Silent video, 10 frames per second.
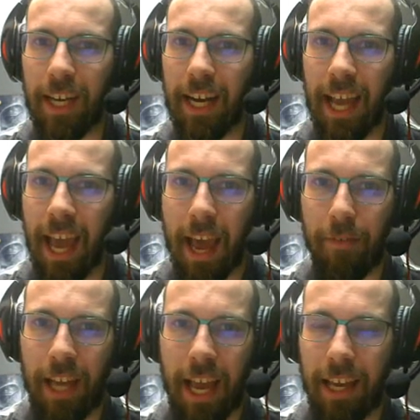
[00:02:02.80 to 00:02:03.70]
something I
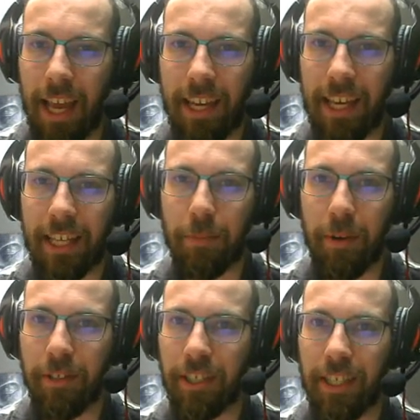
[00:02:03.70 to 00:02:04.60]
haven't had any
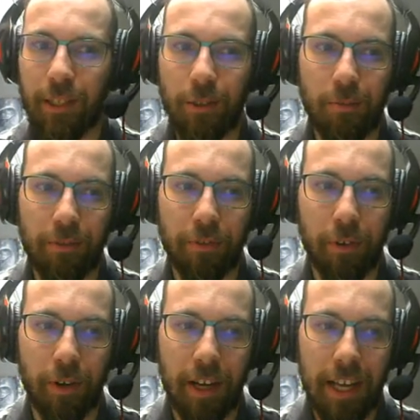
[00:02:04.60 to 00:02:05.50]
experience into
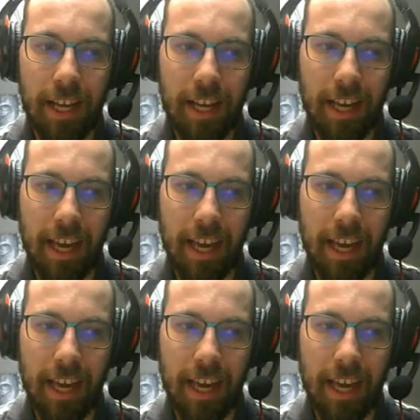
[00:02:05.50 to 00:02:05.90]
before.